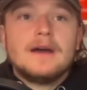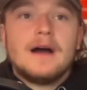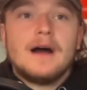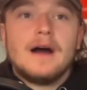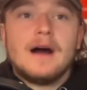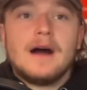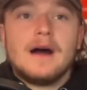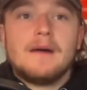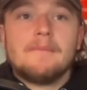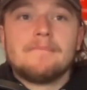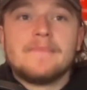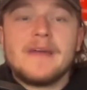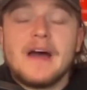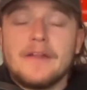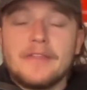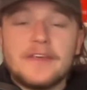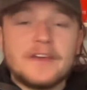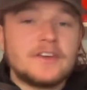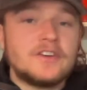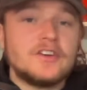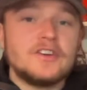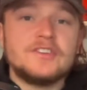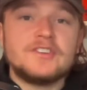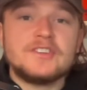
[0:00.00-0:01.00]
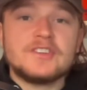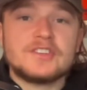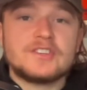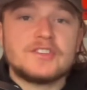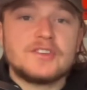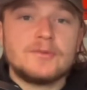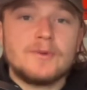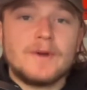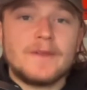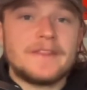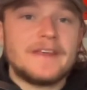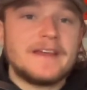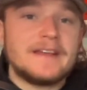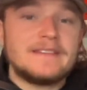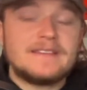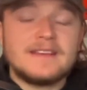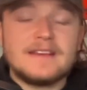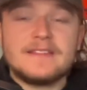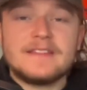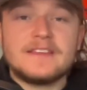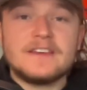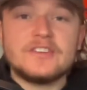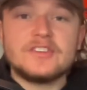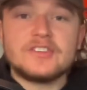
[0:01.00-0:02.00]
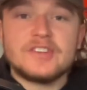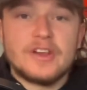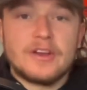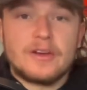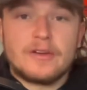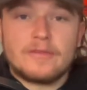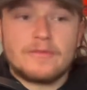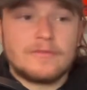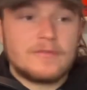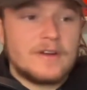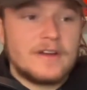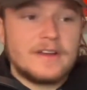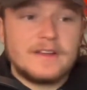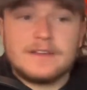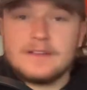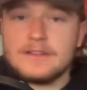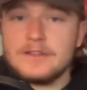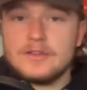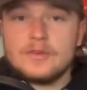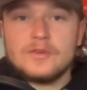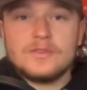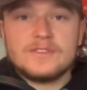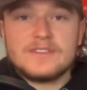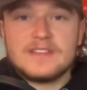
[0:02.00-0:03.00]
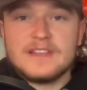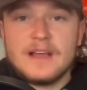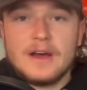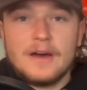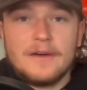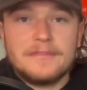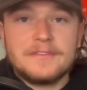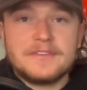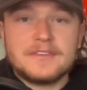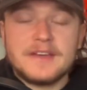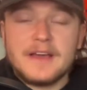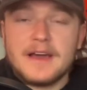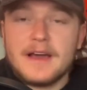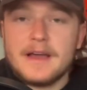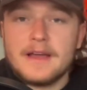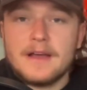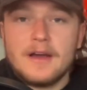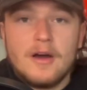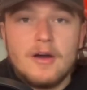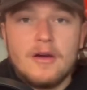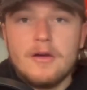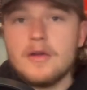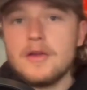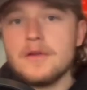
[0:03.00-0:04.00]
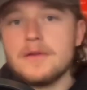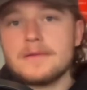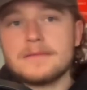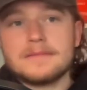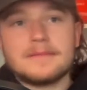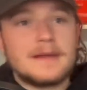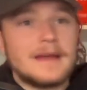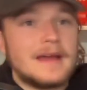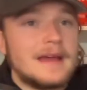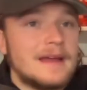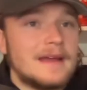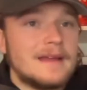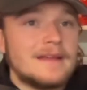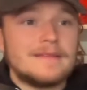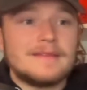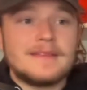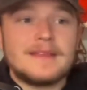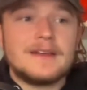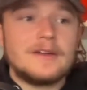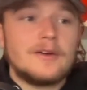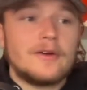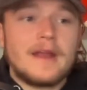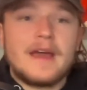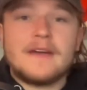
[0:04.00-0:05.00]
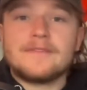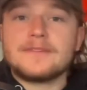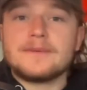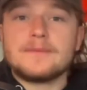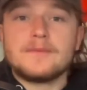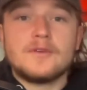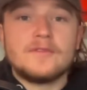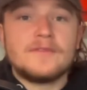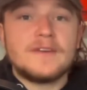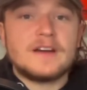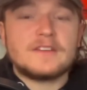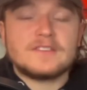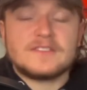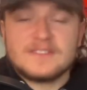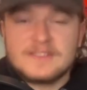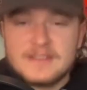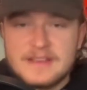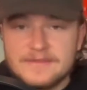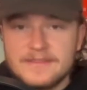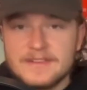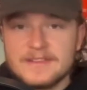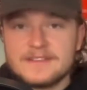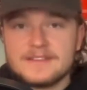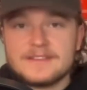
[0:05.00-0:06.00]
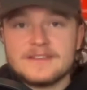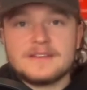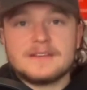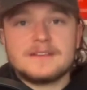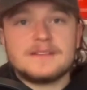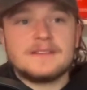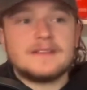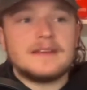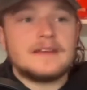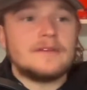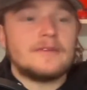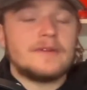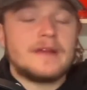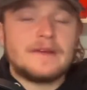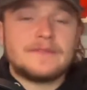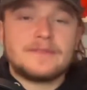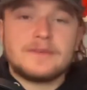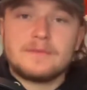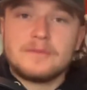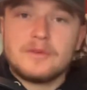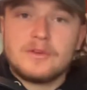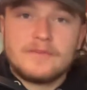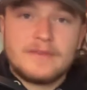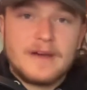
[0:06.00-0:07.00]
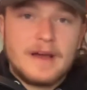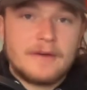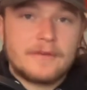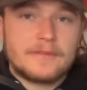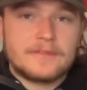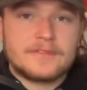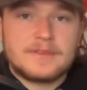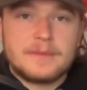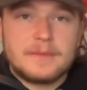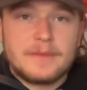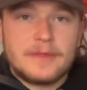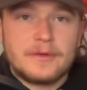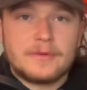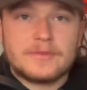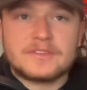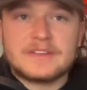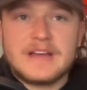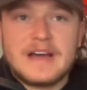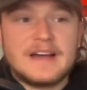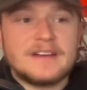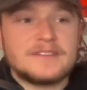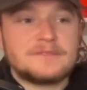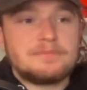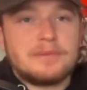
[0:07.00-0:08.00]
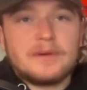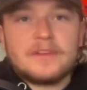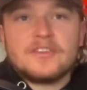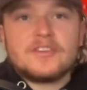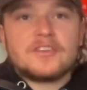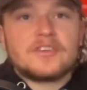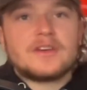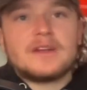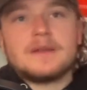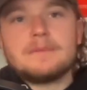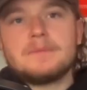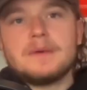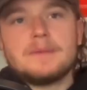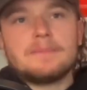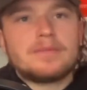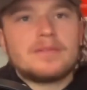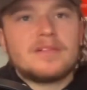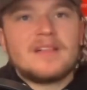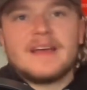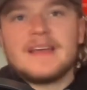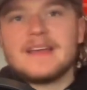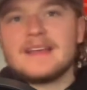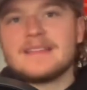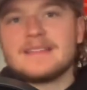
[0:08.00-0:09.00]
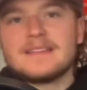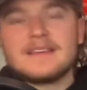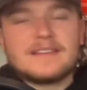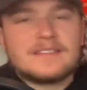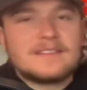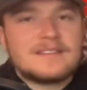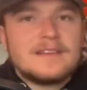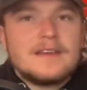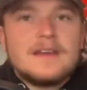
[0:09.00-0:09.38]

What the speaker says: Now, they could just do what they did this year, right? Use the LTIR, and they don't have to move out Stevenson. They don't have to move out some of those guys. But you're going to be playing this